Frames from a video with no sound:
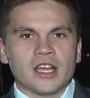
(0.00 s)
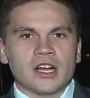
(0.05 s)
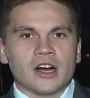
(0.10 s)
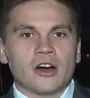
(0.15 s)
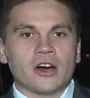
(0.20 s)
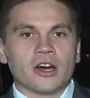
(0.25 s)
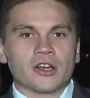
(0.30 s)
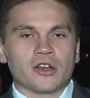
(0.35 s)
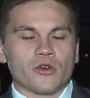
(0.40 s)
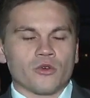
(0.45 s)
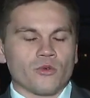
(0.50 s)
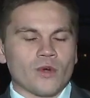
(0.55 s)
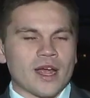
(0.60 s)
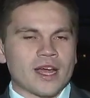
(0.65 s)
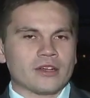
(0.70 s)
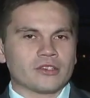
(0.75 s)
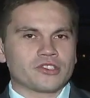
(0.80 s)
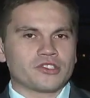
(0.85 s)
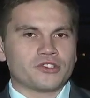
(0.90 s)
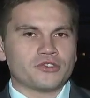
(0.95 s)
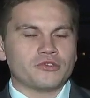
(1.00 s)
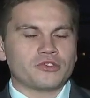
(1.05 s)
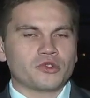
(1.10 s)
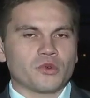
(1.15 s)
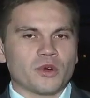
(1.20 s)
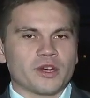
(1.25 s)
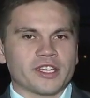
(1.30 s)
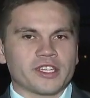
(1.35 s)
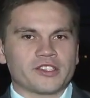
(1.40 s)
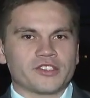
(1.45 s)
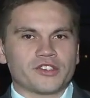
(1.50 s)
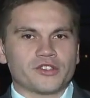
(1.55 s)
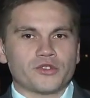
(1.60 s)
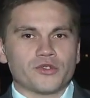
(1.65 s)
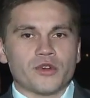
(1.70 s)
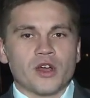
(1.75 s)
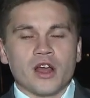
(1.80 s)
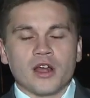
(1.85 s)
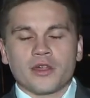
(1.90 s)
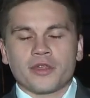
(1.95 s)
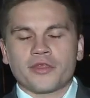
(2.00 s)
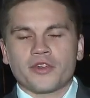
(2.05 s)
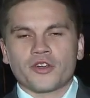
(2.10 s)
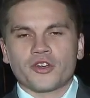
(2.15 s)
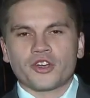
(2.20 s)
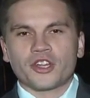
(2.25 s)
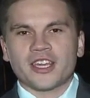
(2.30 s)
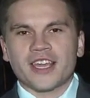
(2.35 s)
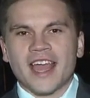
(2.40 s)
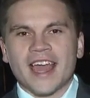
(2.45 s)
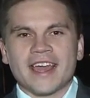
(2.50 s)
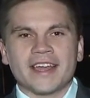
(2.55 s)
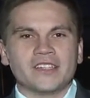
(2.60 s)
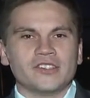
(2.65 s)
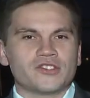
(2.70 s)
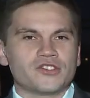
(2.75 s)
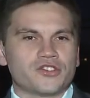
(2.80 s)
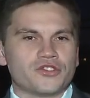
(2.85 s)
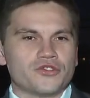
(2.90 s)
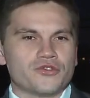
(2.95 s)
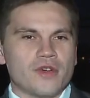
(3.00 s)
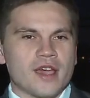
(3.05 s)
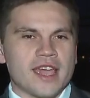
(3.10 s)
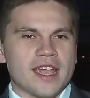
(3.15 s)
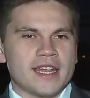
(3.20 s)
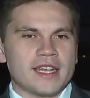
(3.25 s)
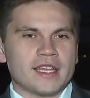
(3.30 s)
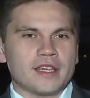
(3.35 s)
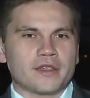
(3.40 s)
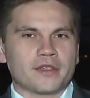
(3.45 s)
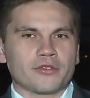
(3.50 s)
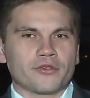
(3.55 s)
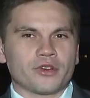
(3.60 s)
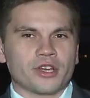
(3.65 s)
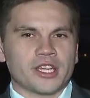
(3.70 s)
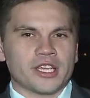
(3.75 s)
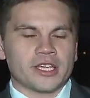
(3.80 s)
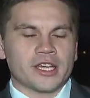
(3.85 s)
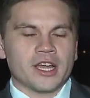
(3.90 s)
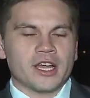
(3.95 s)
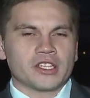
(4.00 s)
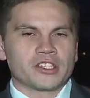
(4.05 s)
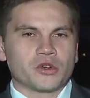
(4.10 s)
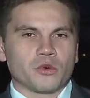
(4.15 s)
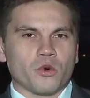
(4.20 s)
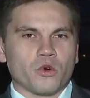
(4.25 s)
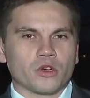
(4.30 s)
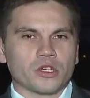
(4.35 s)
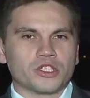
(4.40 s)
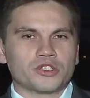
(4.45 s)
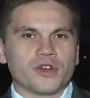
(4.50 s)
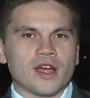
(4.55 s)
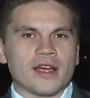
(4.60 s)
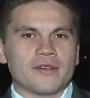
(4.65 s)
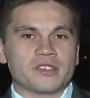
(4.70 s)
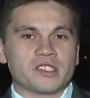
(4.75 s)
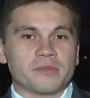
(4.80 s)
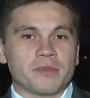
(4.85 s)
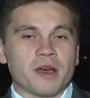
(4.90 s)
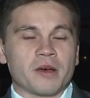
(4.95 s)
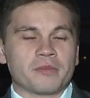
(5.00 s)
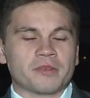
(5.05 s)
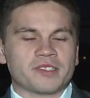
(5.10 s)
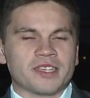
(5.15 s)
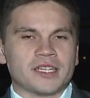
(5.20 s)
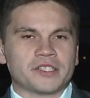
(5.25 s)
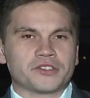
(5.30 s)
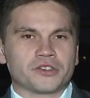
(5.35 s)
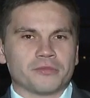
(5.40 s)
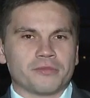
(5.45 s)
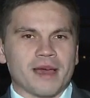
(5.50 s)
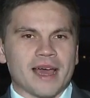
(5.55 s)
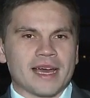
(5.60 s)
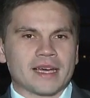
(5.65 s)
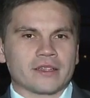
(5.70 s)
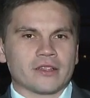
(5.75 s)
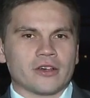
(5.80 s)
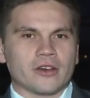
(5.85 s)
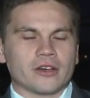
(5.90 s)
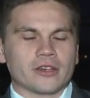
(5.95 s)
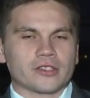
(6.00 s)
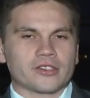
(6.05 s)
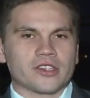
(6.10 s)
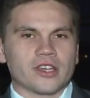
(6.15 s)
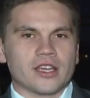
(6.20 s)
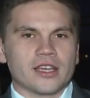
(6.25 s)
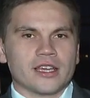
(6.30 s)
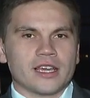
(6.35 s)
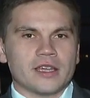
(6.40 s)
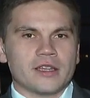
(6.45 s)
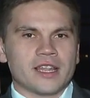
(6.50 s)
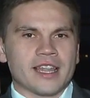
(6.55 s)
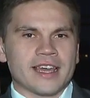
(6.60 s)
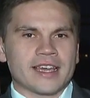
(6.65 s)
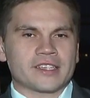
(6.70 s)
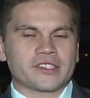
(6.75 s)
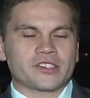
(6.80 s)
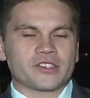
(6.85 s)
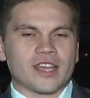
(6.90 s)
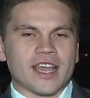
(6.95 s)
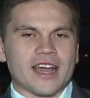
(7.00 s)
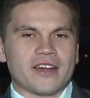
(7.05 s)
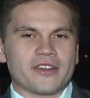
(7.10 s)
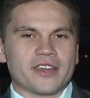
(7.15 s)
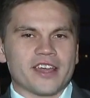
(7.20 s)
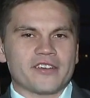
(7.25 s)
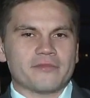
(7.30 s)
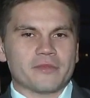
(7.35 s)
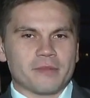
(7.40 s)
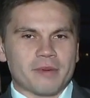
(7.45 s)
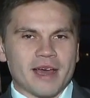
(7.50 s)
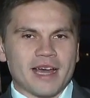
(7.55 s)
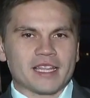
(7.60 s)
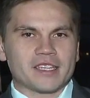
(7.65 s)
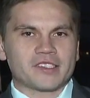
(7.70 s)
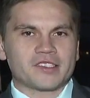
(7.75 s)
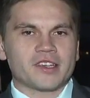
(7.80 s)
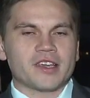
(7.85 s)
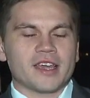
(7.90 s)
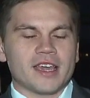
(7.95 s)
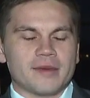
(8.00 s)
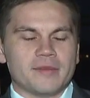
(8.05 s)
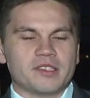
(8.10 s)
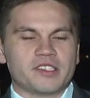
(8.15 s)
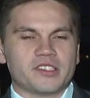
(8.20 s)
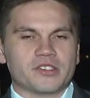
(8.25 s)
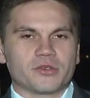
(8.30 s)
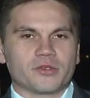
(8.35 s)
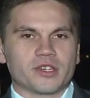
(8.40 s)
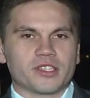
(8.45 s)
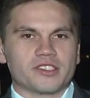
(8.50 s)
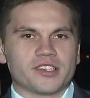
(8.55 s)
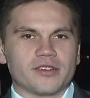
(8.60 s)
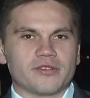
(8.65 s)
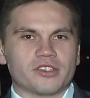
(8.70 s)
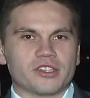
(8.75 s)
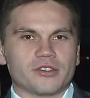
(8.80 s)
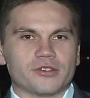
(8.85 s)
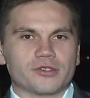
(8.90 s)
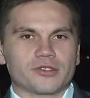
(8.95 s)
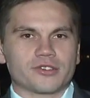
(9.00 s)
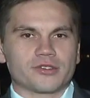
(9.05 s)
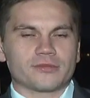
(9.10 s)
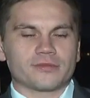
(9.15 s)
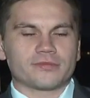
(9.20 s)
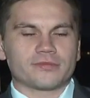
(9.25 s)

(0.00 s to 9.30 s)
on Route 222, 30, and 283 to warn drivers about potential backlogs. In Lancaster County, Evan Papalis, ABC 27 News. All right,